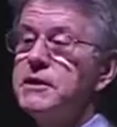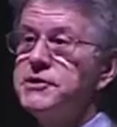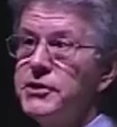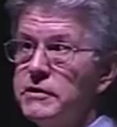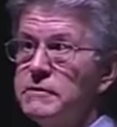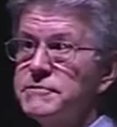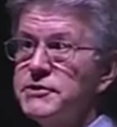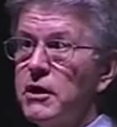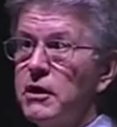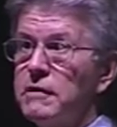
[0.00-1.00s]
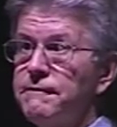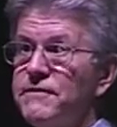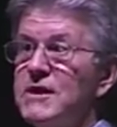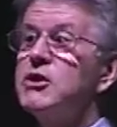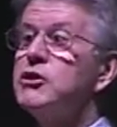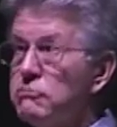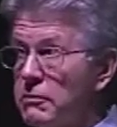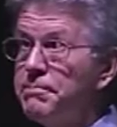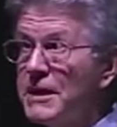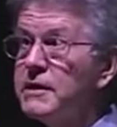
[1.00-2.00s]
in terms of the
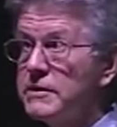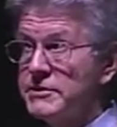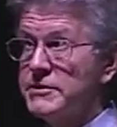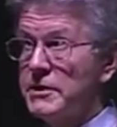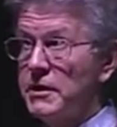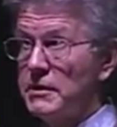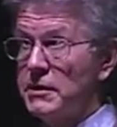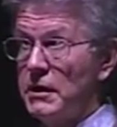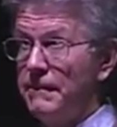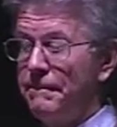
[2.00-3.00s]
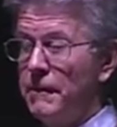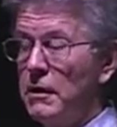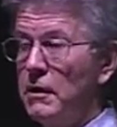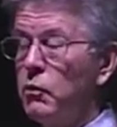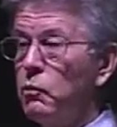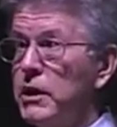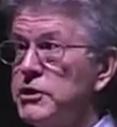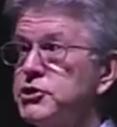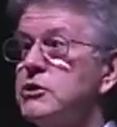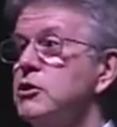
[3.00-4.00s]
European society,
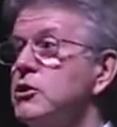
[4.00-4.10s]
which